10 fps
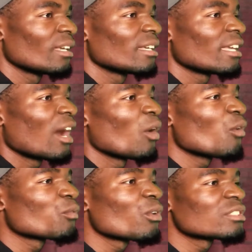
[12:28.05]
Yeah,
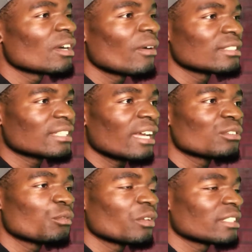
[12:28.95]
of course I was
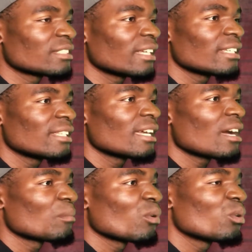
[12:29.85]
kind of excited that
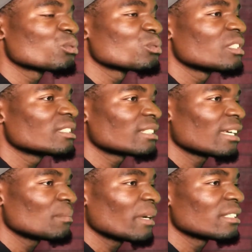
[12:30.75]
I'm going to this
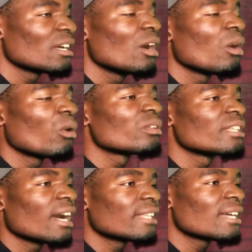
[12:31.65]
side, but on
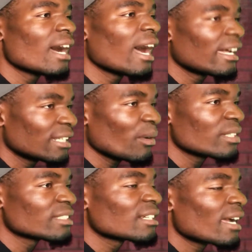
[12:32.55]
the other hand, I
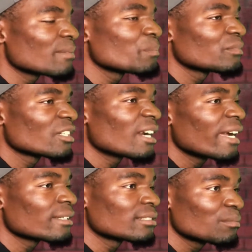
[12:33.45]
was
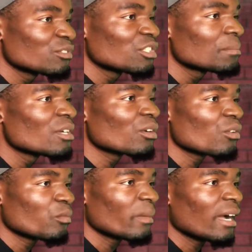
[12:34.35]
crying deep down
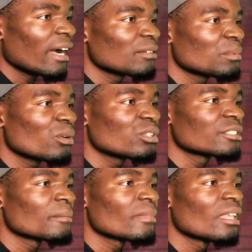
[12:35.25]
of my heart,
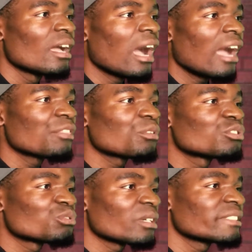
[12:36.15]
because I
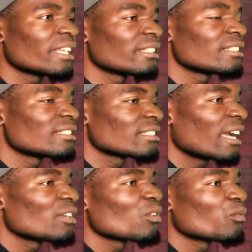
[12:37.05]
thought Swaziland is
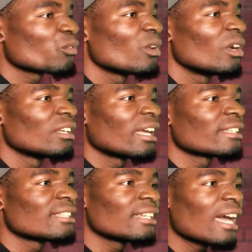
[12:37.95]
kind of
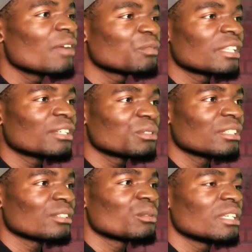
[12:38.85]
like the life that
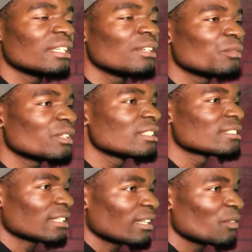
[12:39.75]
we live in
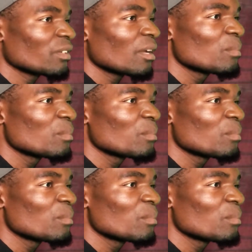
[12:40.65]
South Africa.